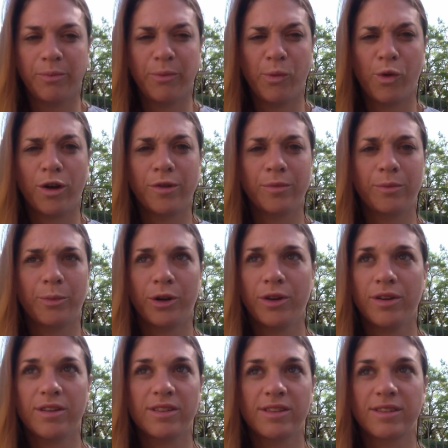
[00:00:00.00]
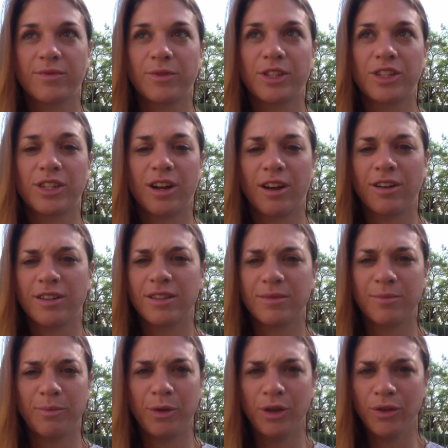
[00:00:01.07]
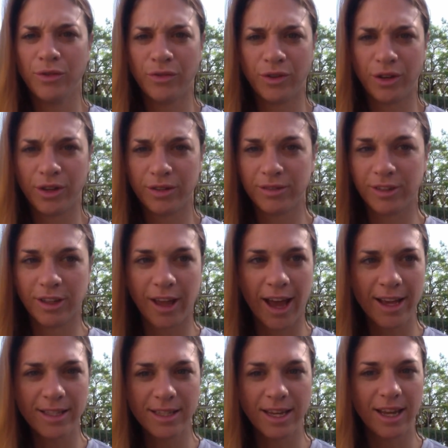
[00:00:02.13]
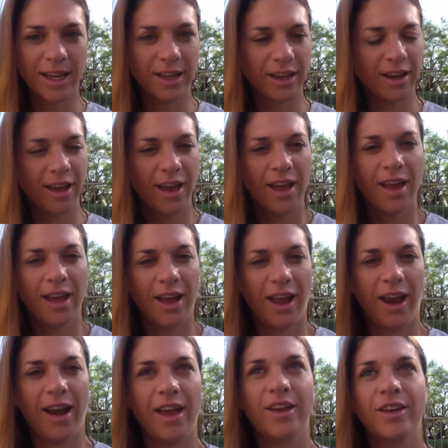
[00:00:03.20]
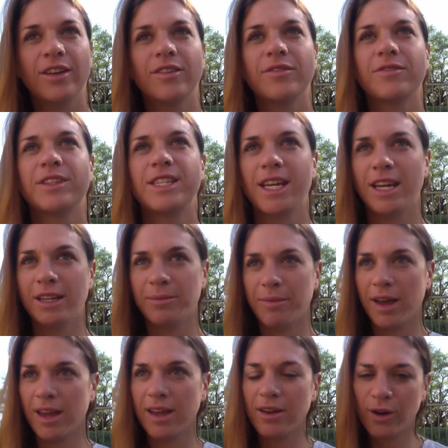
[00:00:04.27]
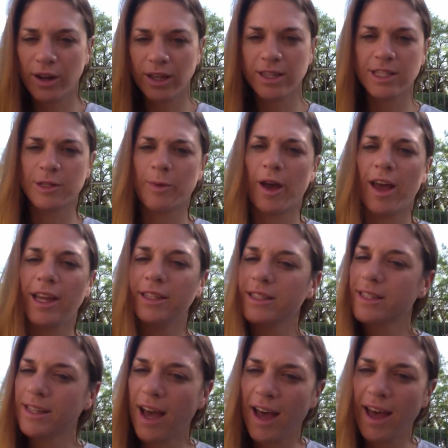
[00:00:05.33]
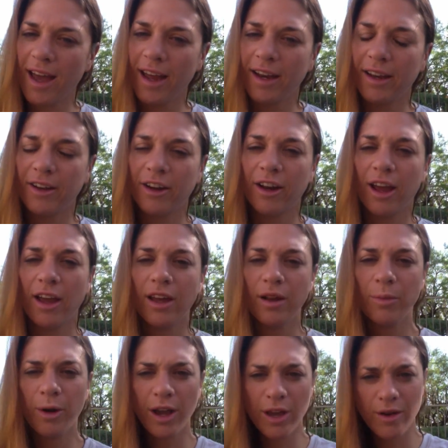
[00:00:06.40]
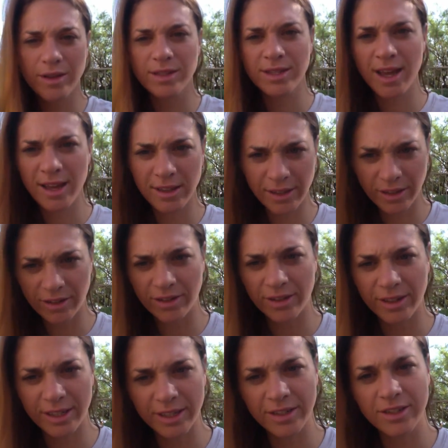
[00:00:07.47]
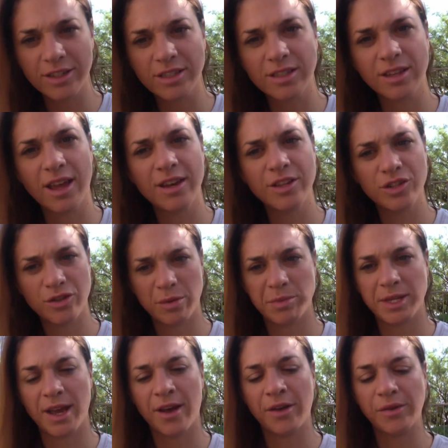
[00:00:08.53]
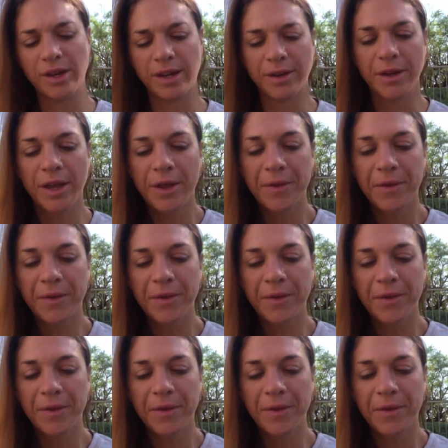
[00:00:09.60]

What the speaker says: worn pearls, which are beautiful and classy, and I could have stayed in my orchid spot inside, or I could have brought you outside a little and just kind of stripped down and